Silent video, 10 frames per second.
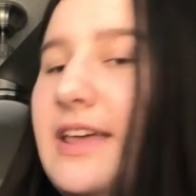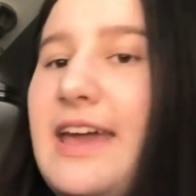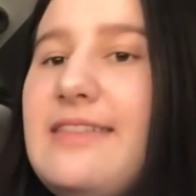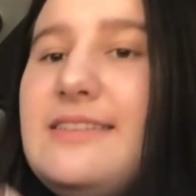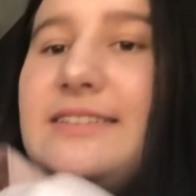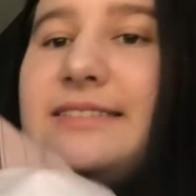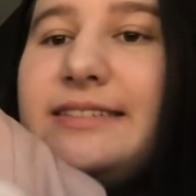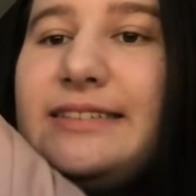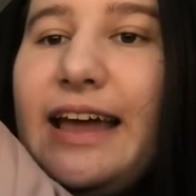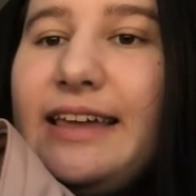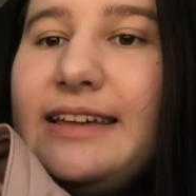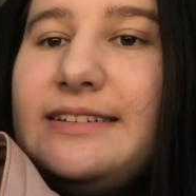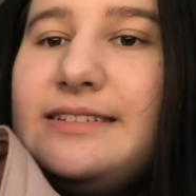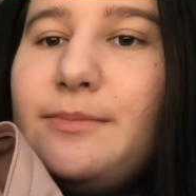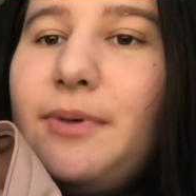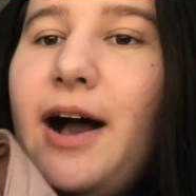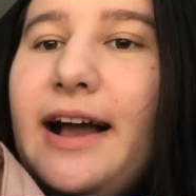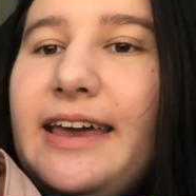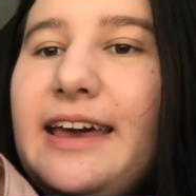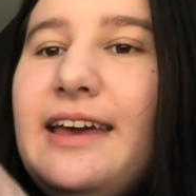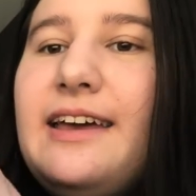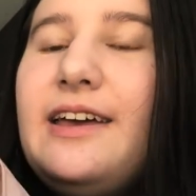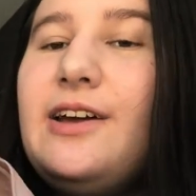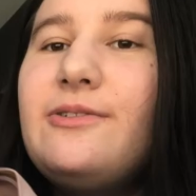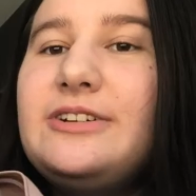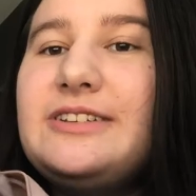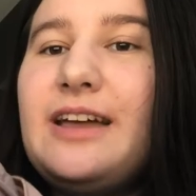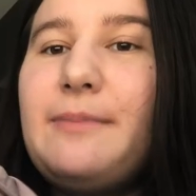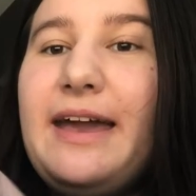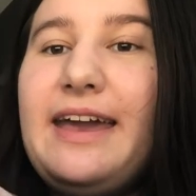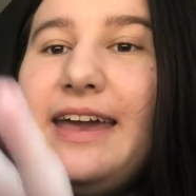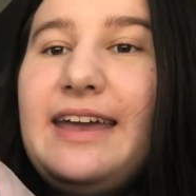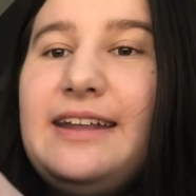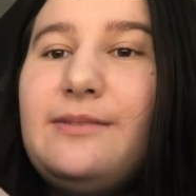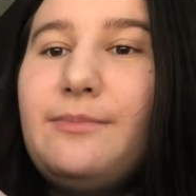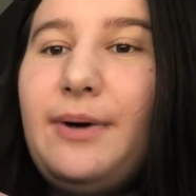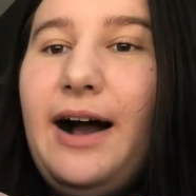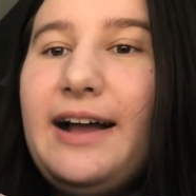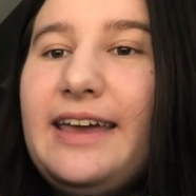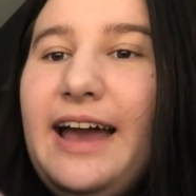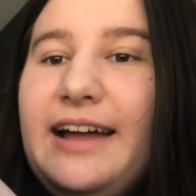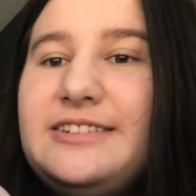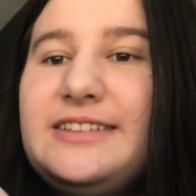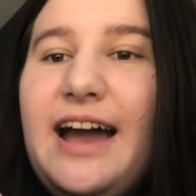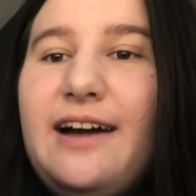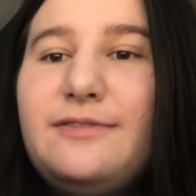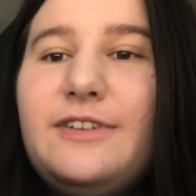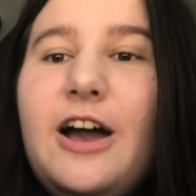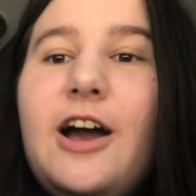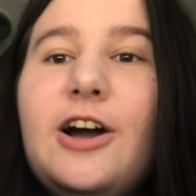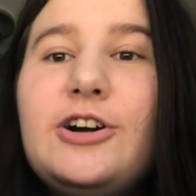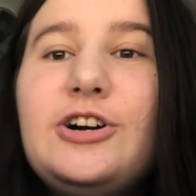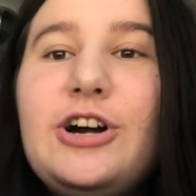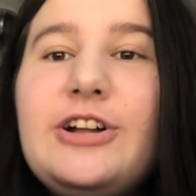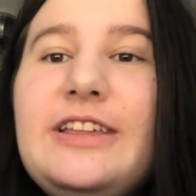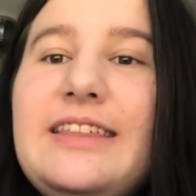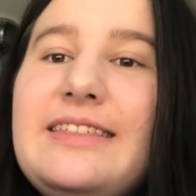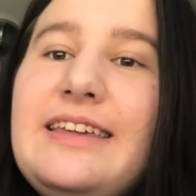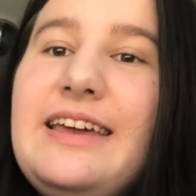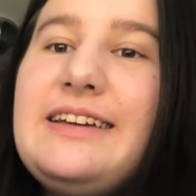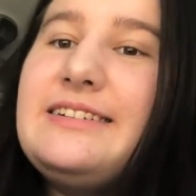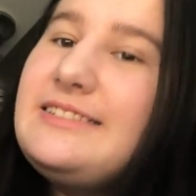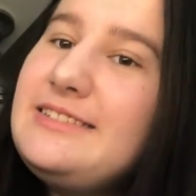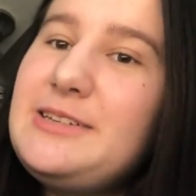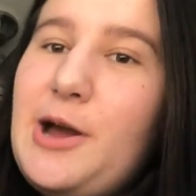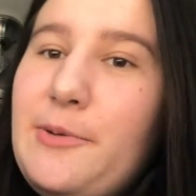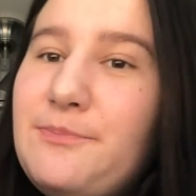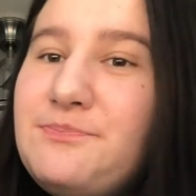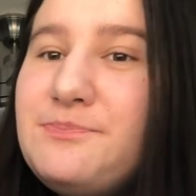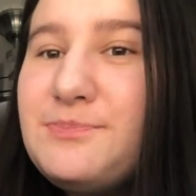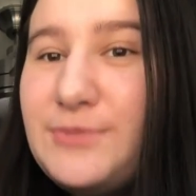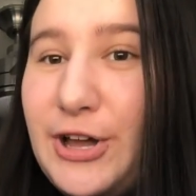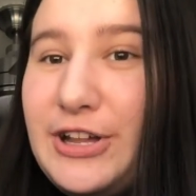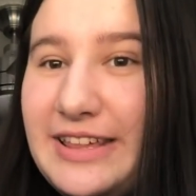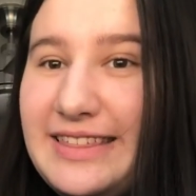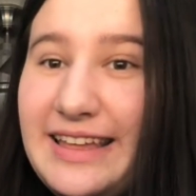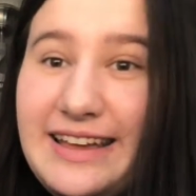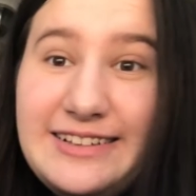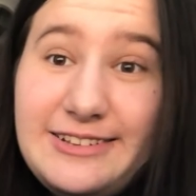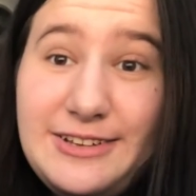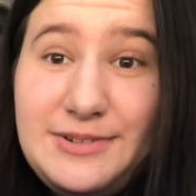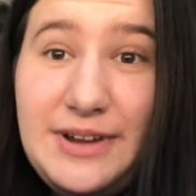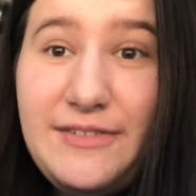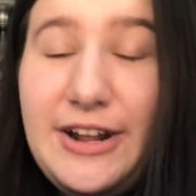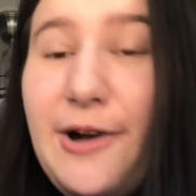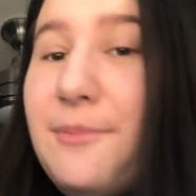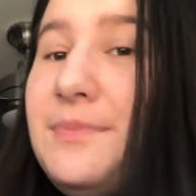in the second pocket, which is like my hidden pocket, I just have girly things, you know, girly things because you never know.